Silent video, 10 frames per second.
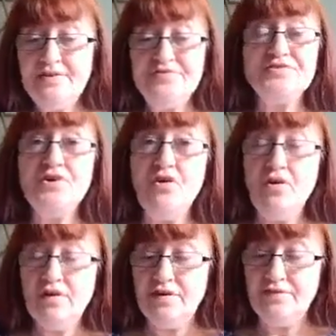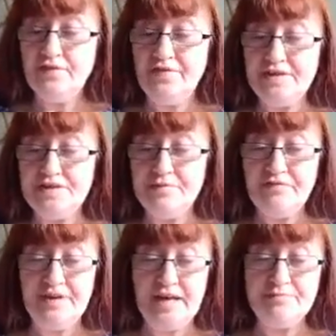In Scotland, the
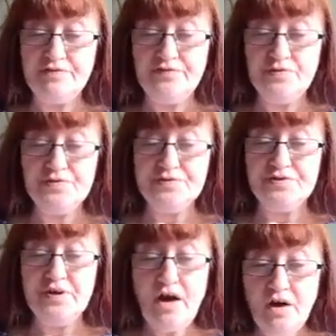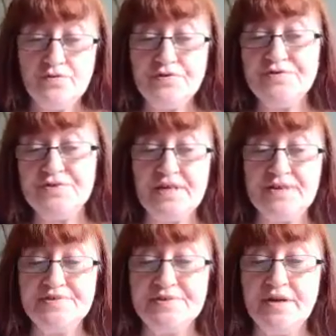victim of an April Fool's hoax
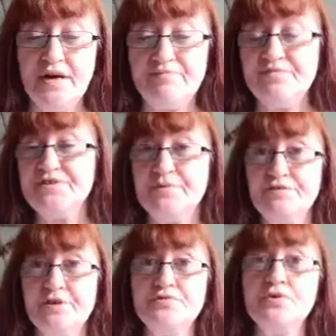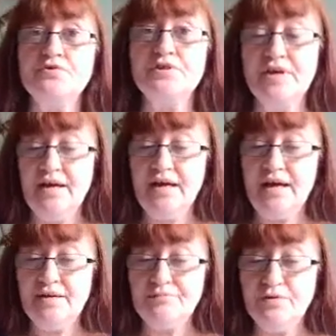is sometimes called an
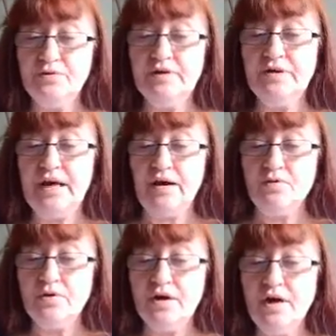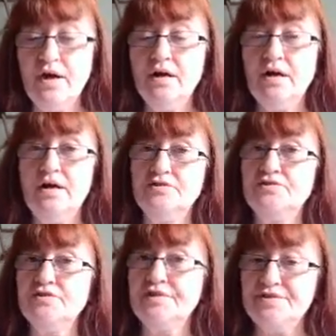April gowk.
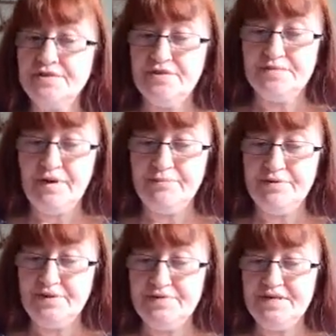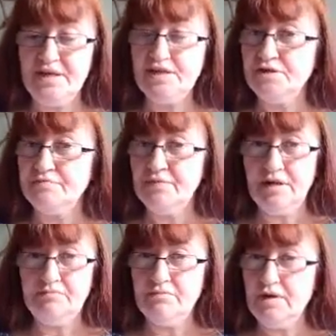Do excuse my pronunciation,
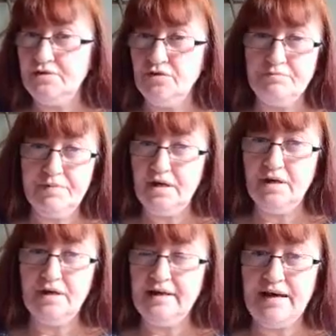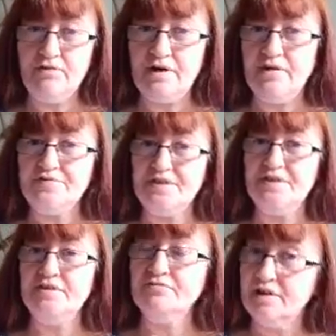it might not be a gowk. I've
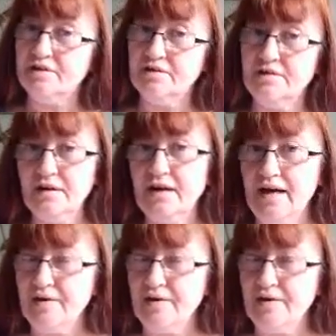seen it written, I